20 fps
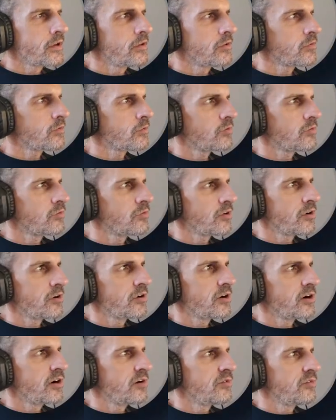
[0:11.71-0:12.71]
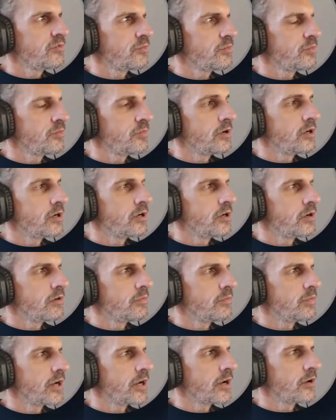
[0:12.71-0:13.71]
So we start off
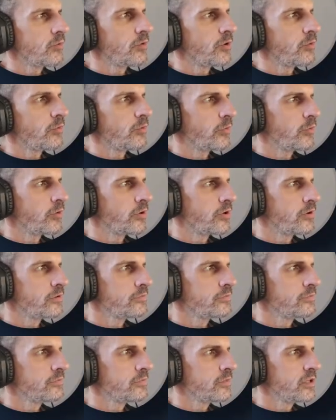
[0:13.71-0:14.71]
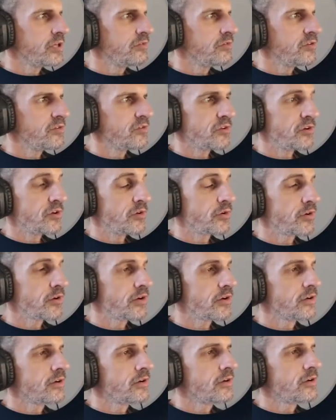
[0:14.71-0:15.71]
back where we were, leaving Sunoka,
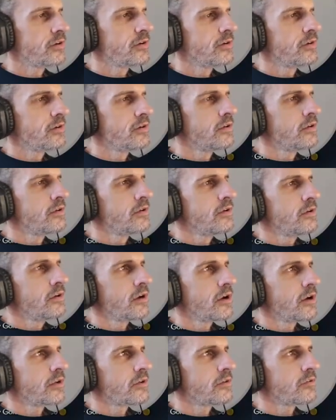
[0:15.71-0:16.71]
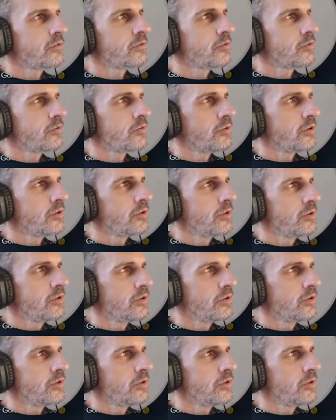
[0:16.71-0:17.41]
heading to the